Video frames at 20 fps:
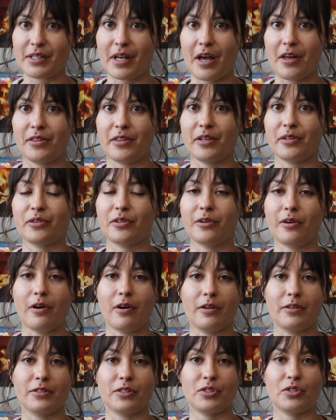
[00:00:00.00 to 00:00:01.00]
I think they're
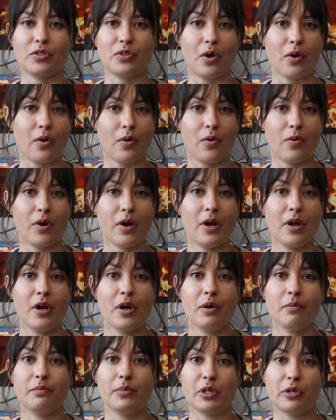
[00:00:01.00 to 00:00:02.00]
all so
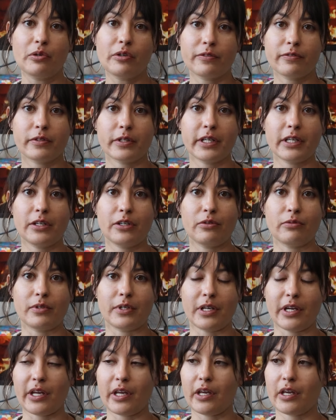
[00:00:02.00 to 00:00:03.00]
beautifully
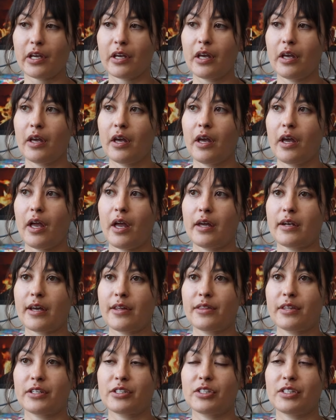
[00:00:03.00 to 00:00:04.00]
unique, and I
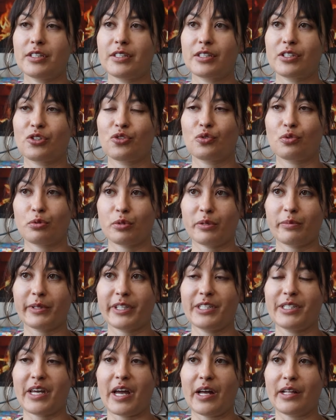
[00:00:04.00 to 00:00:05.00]
think she's
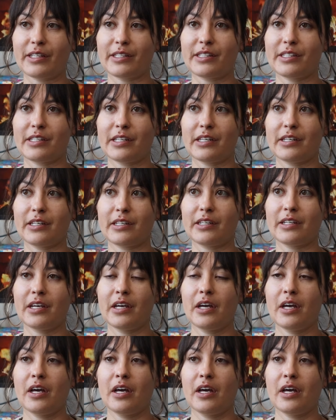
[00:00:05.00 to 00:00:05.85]
extremely talented.